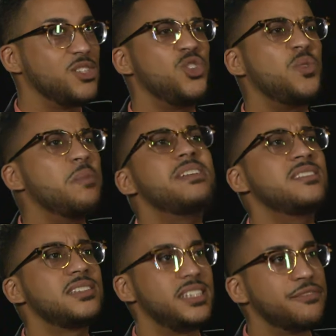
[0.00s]
doing
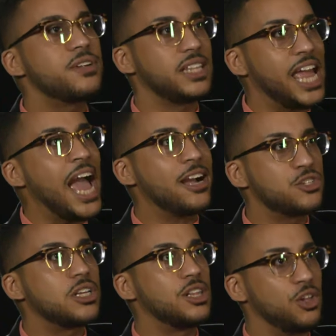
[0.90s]
business differently
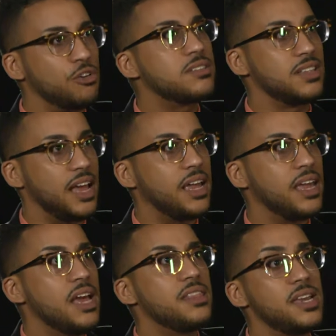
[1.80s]
actually looks like.
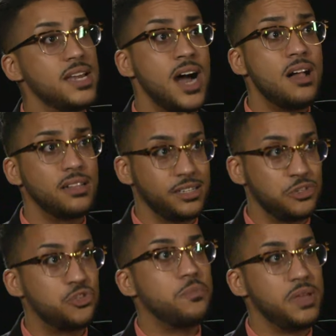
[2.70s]
The
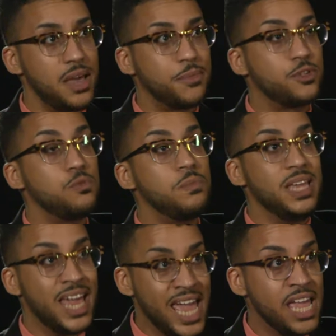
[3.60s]
knowledge to be able to
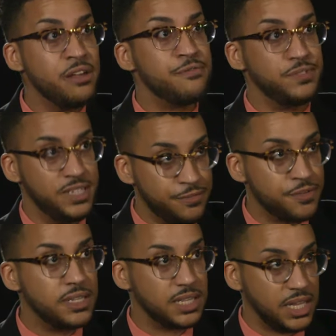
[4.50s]
behave
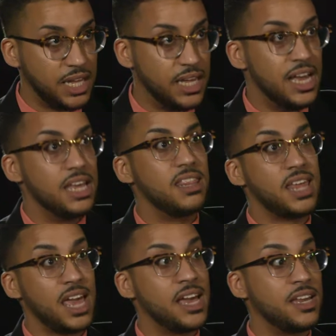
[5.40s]
differently
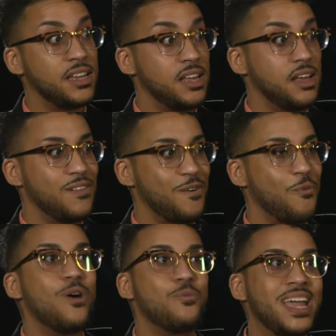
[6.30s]
than
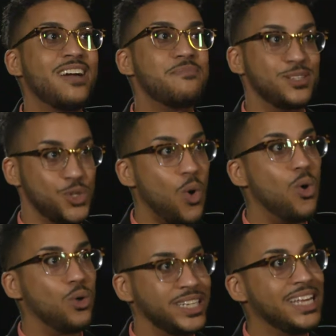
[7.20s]
what we have been
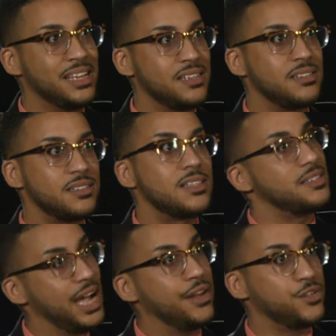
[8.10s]
told is the
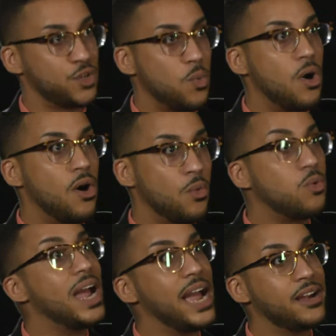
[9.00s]
status quo.
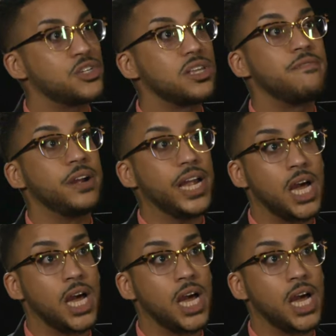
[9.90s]
We're actually very